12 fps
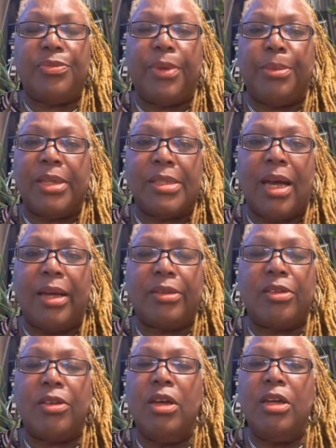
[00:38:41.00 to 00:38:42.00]
from your
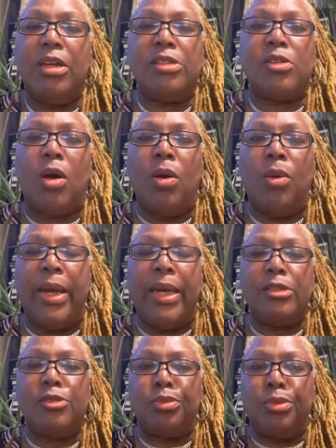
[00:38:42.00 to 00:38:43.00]
doctor there's
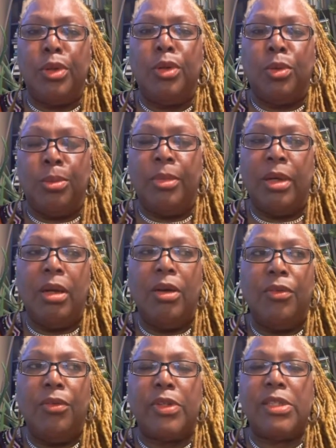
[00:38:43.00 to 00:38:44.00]
always room
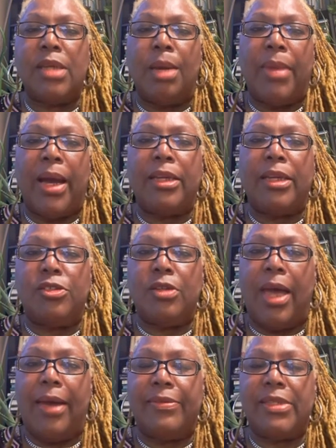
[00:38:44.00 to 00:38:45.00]
for somebody to
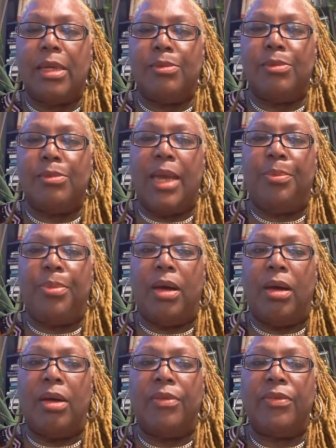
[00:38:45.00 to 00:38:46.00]
have some type
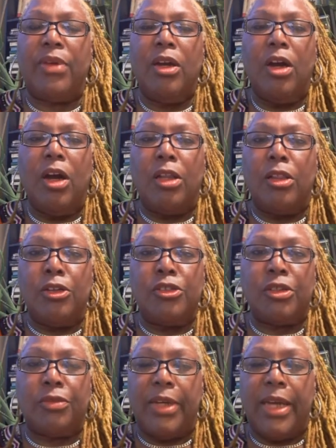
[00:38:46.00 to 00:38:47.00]
of
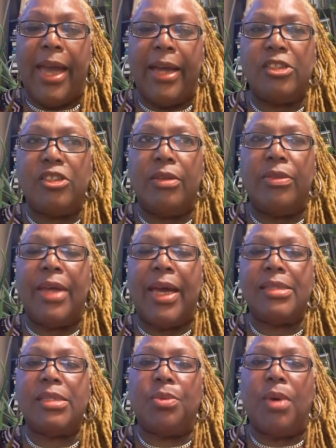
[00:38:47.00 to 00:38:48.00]
allergic reaction
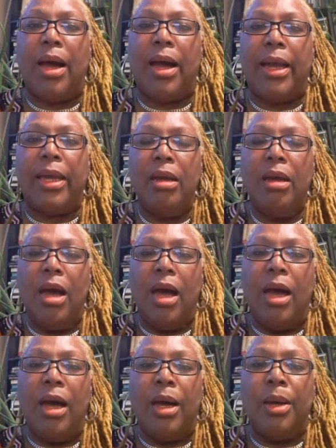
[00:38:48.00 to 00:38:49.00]
that's why
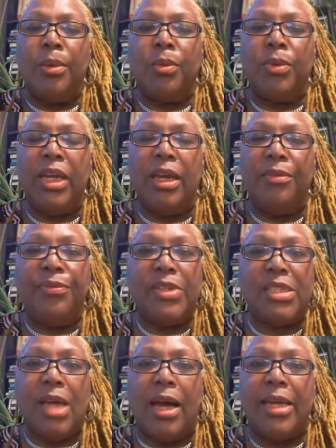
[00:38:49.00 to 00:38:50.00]
uh, we
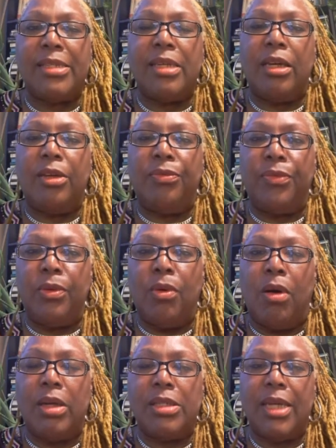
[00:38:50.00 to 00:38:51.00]
emphasize that if you
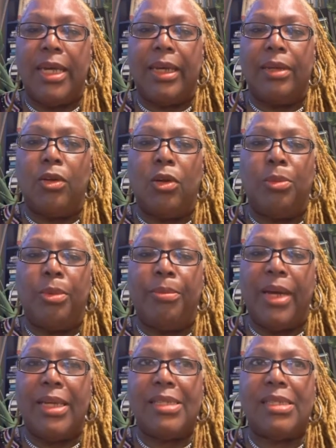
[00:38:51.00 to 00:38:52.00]
are taking herbal
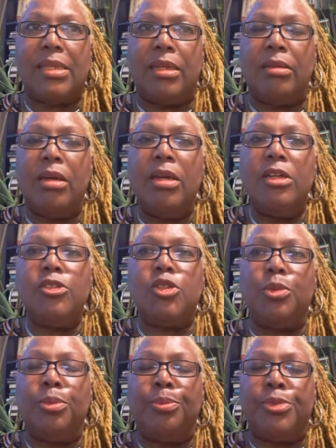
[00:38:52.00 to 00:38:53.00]
medicine
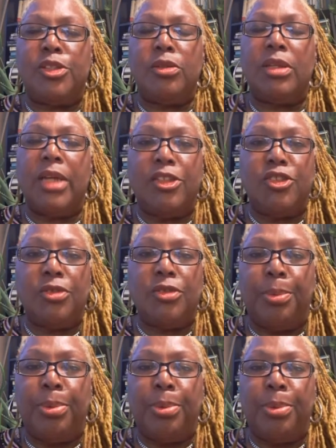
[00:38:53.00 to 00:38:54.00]
to to let
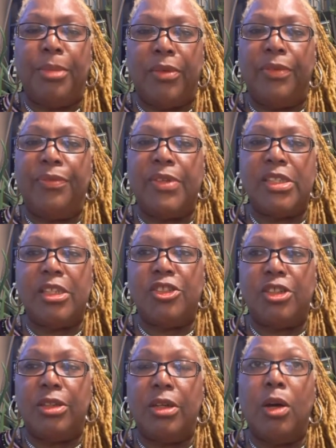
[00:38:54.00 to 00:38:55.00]
your primary
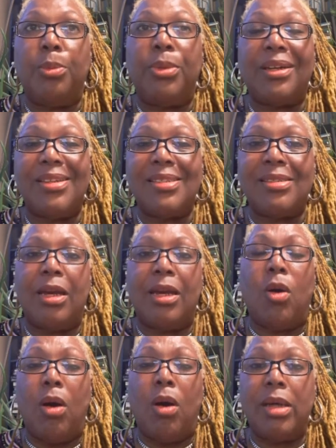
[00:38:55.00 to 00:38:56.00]
physician know because there
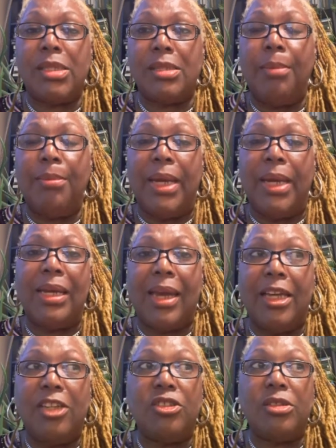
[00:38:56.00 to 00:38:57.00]
are some
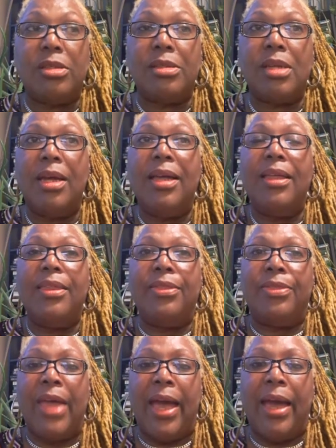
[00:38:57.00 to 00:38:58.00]
medications
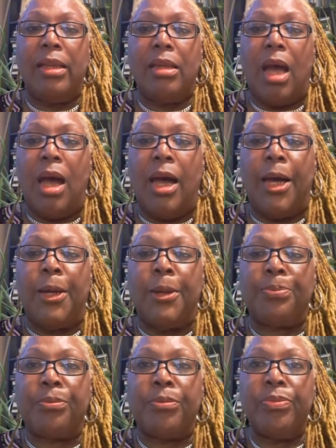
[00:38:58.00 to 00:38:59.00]
that
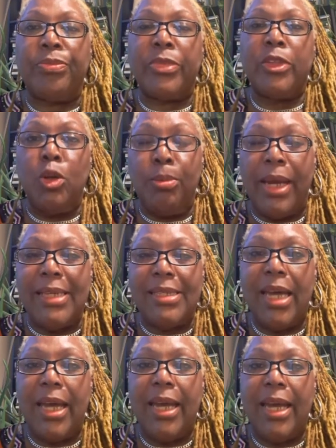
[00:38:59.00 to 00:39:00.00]
um, you may
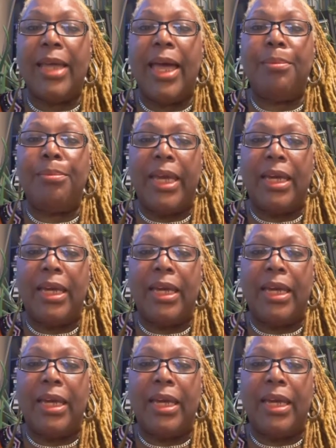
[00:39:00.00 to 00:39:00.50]
take that may